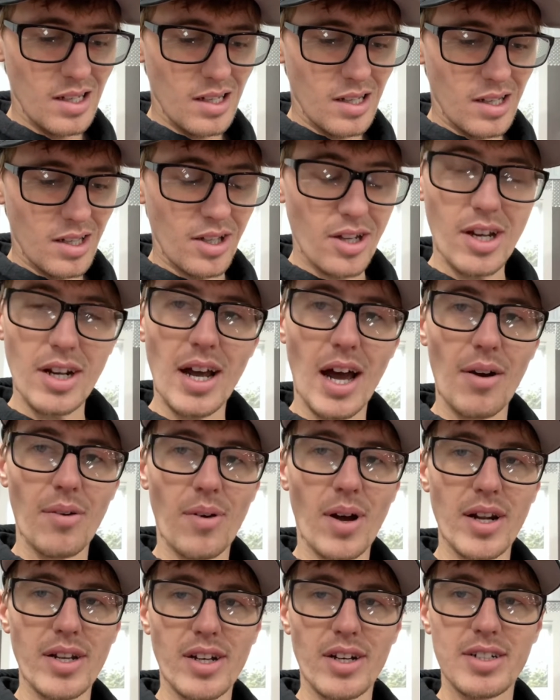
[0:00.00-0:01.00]
you cannot
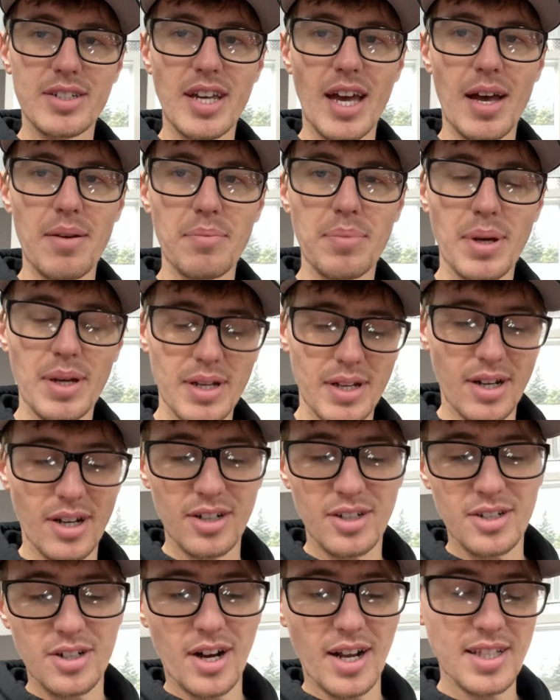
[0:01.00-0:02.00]
run your
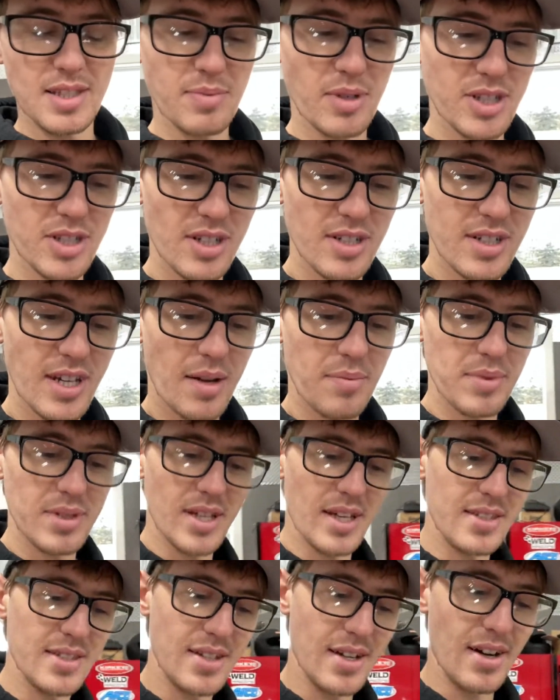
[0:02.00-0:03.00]
transmission temp
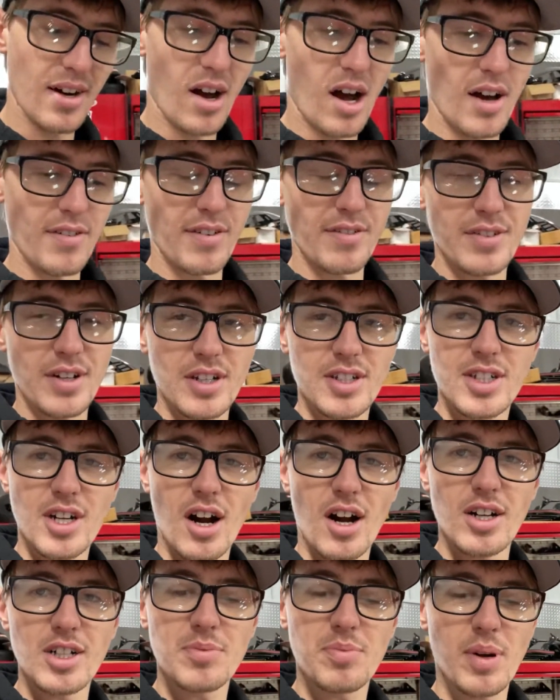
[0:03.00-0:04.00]
sensor off of your
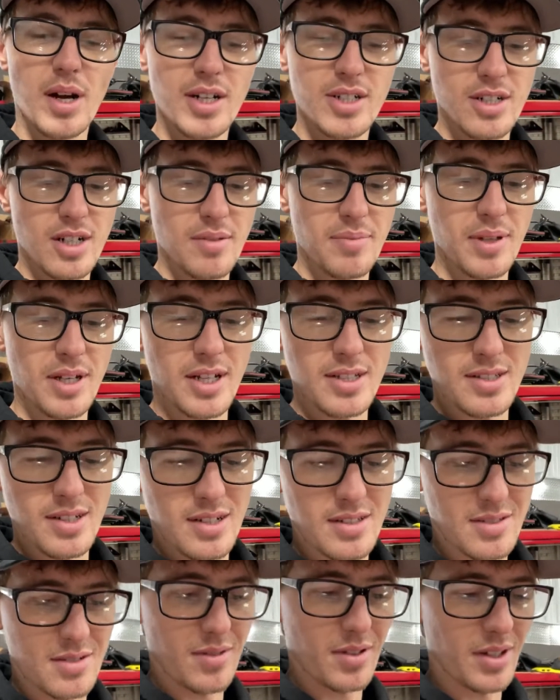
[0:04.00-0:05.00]
charge pressure, because it
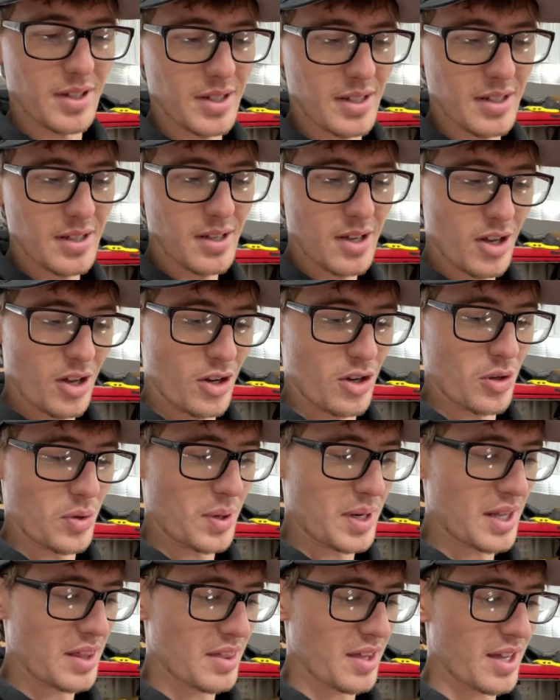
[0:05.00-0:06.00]
doesn't really do
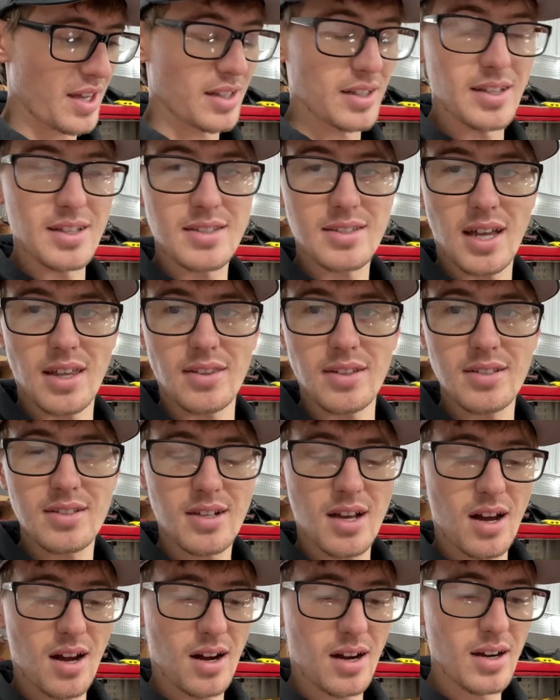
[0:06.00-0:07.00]
anything, at least on this
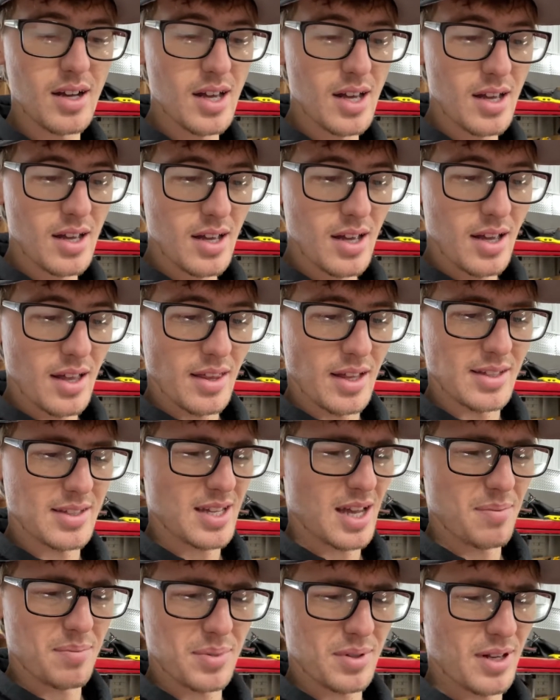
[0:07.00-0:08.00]
car.
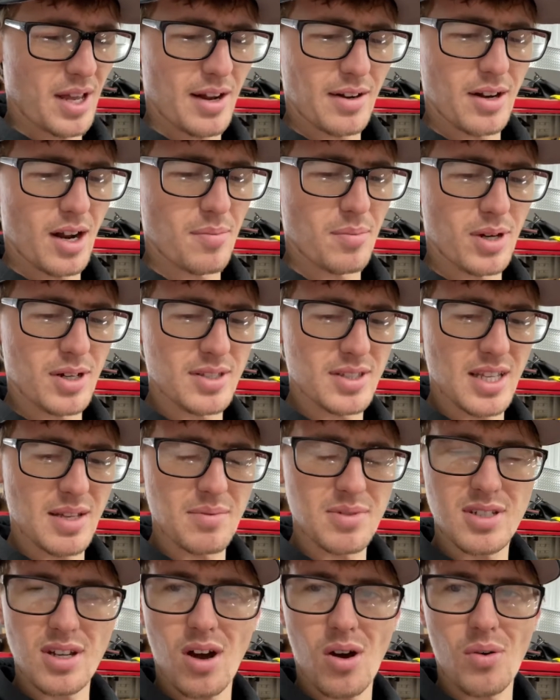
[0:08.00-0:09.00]
That number
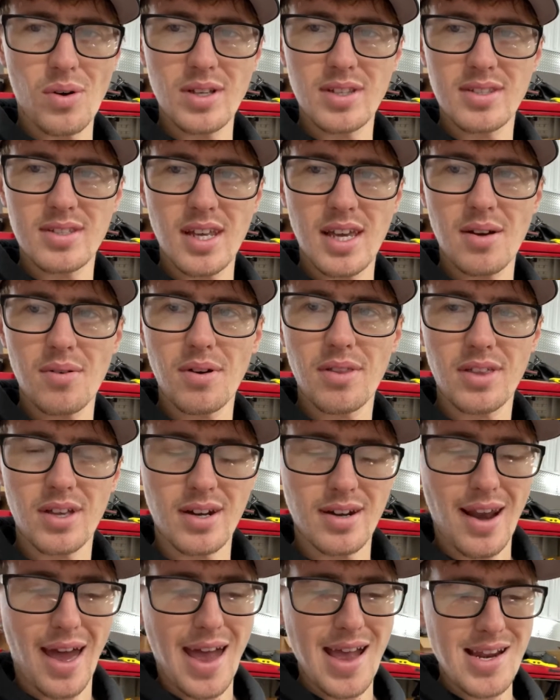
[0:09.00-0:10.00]
seems to always stay within
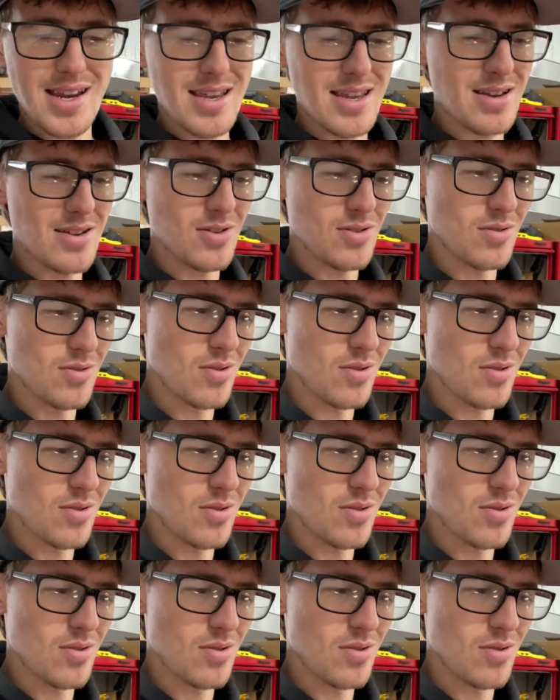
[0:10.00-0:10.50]
90 to